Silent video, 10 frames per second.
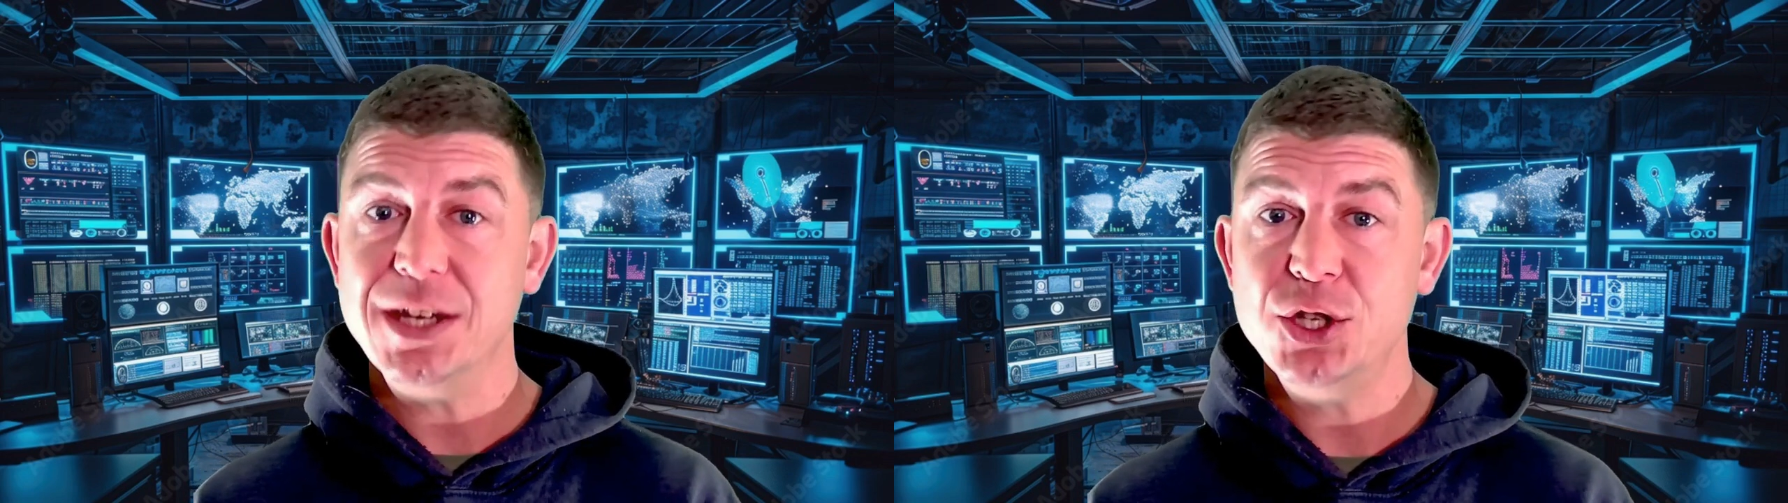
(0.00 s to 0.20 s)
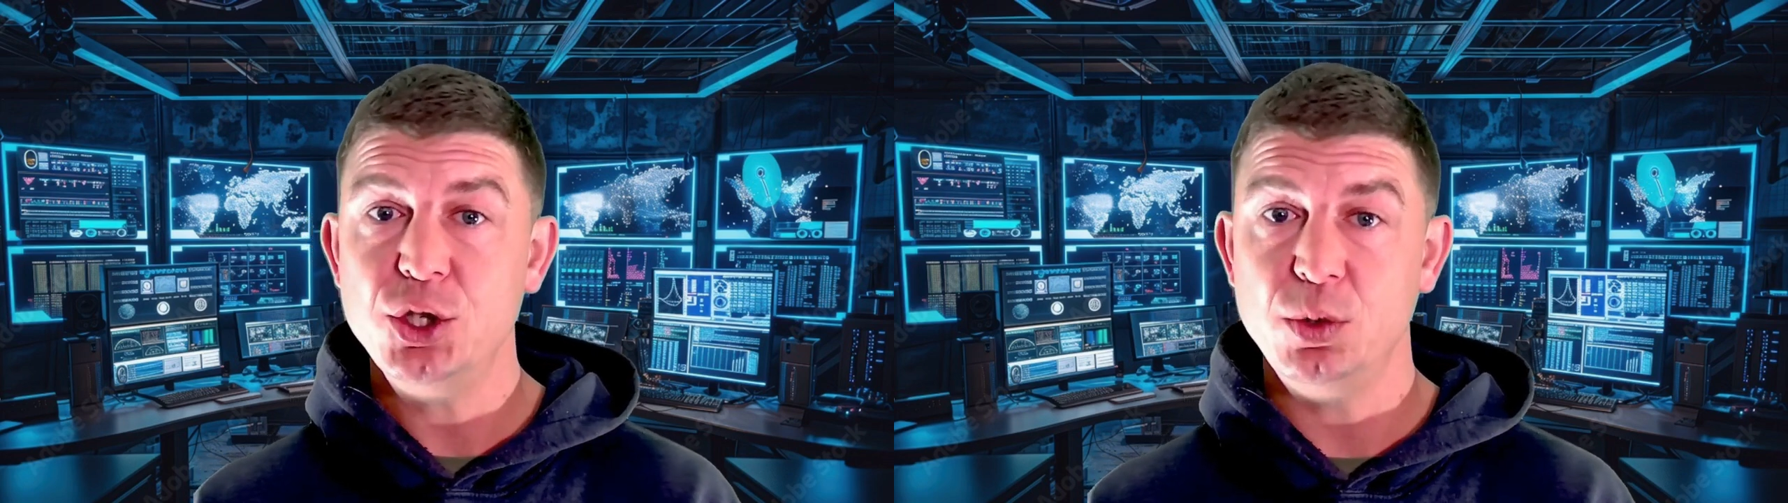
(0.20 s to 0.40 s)

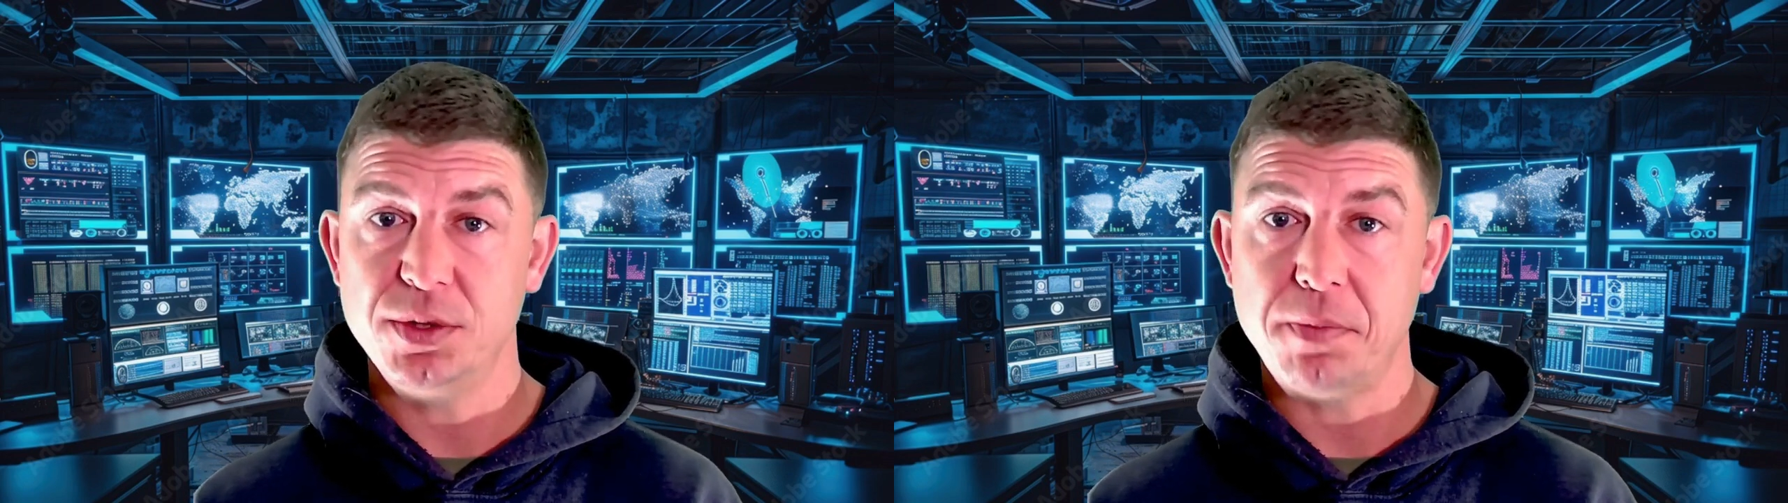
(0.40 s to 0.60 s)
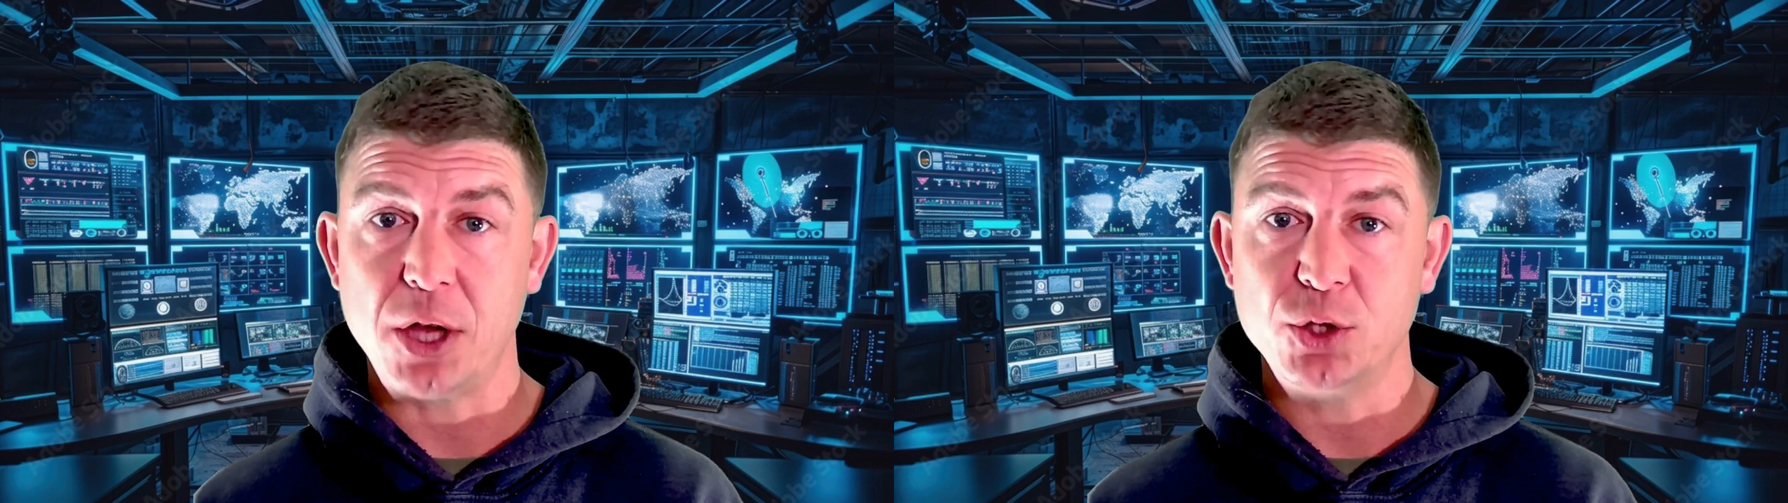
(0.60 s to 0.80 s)
issues
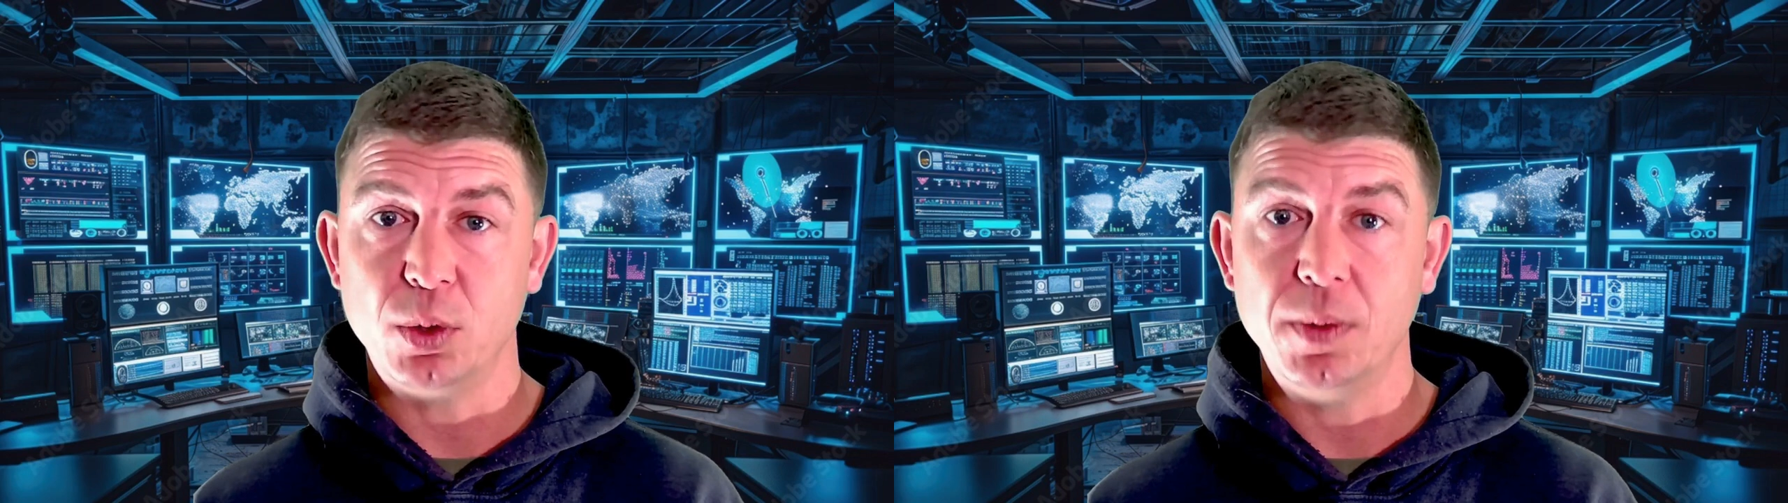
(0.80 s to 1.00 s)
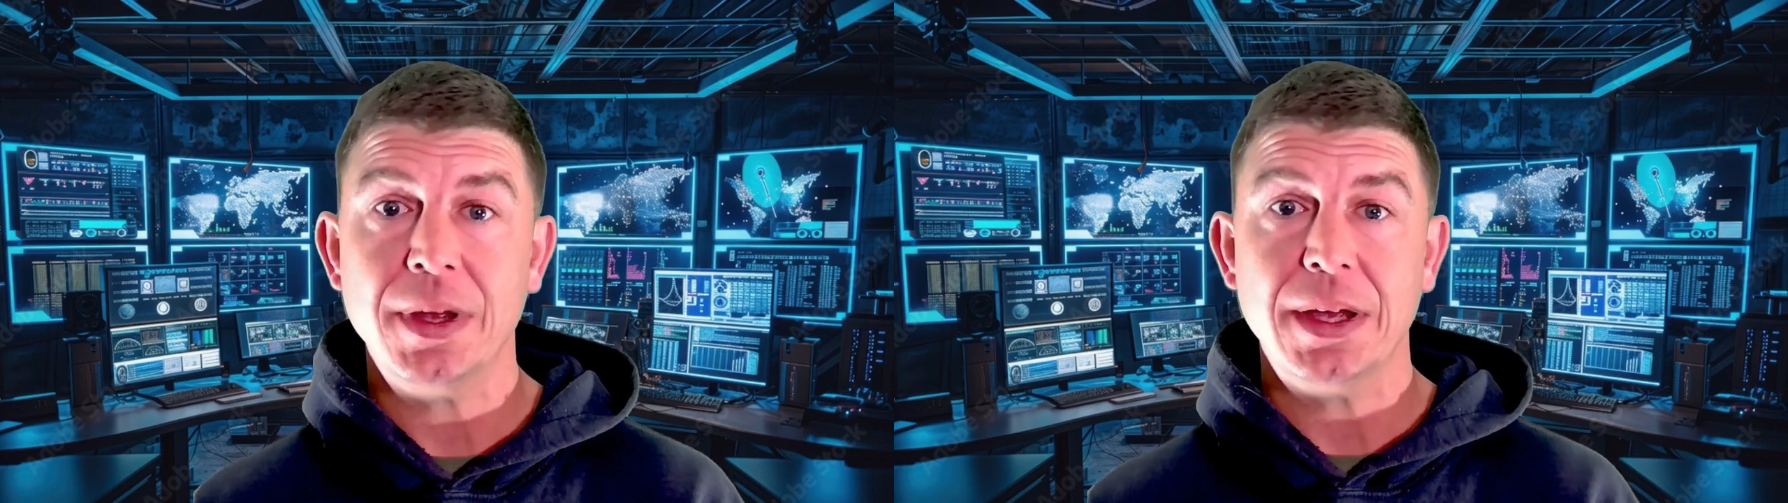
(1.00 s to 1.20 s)
module,